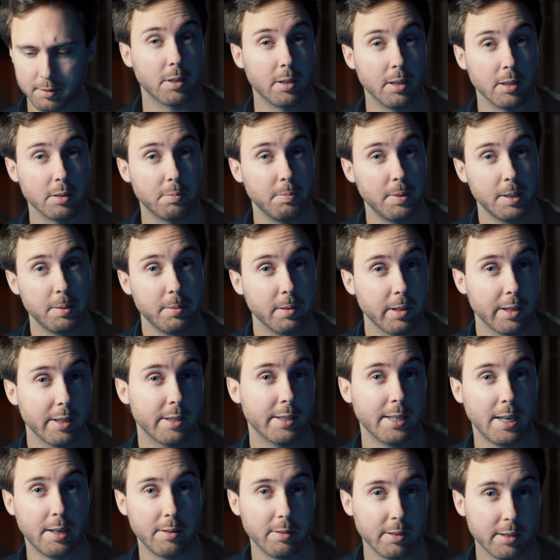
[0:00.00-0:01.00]
Because maybe the
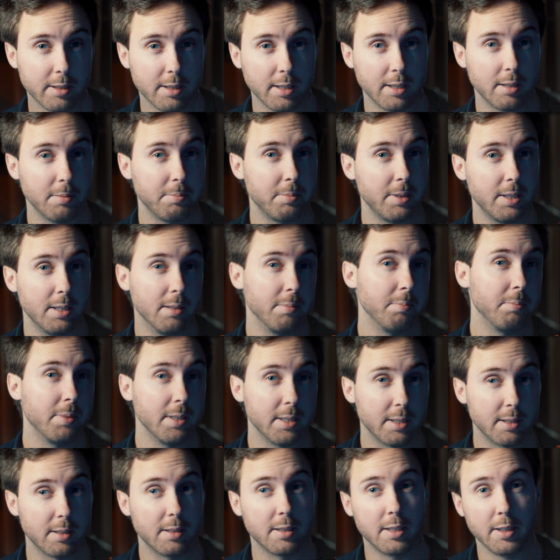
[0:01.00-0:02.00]
sound is going to be a
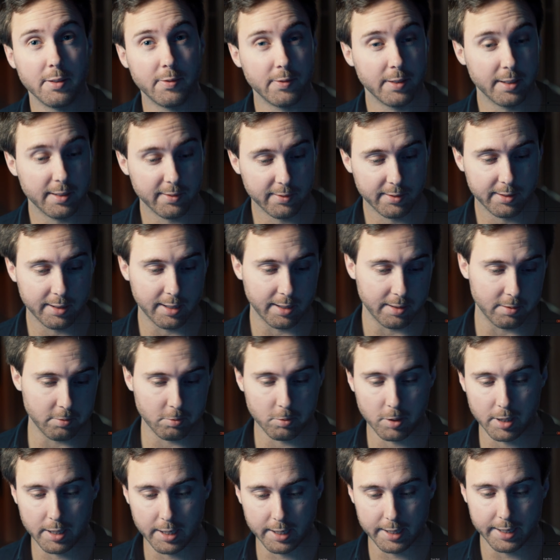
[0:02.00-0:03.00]
bit different
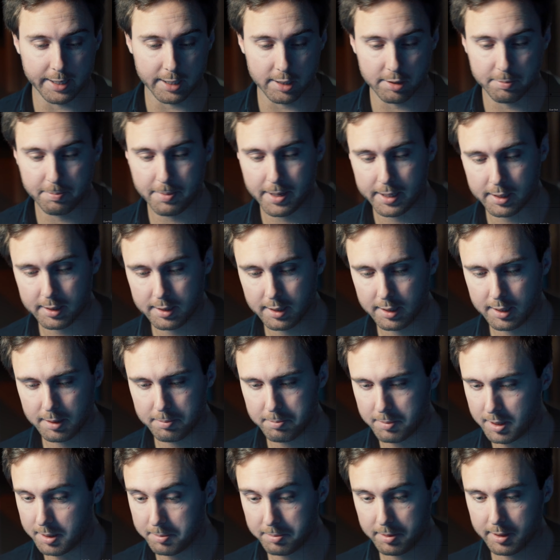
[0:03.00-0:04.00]
than what I expected,
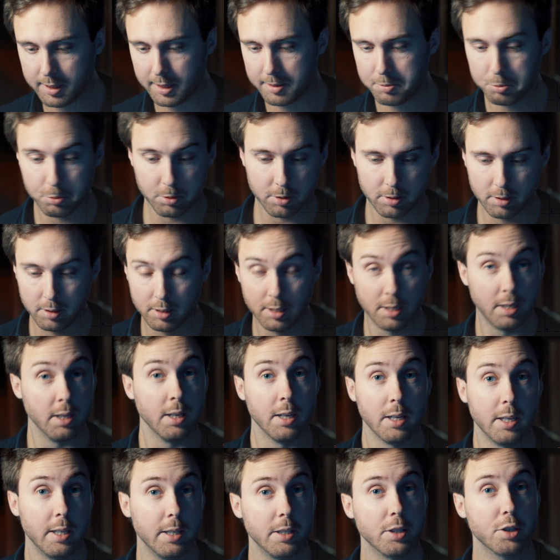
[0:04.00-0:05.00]
and maybe that will
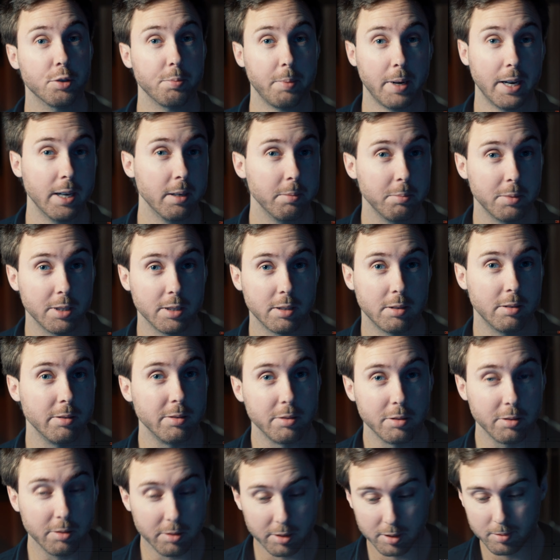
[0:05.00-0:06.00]
inspire me to
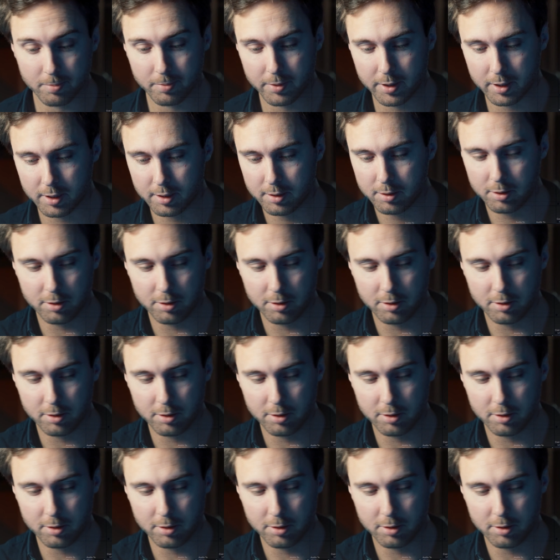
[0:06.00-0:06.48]
do something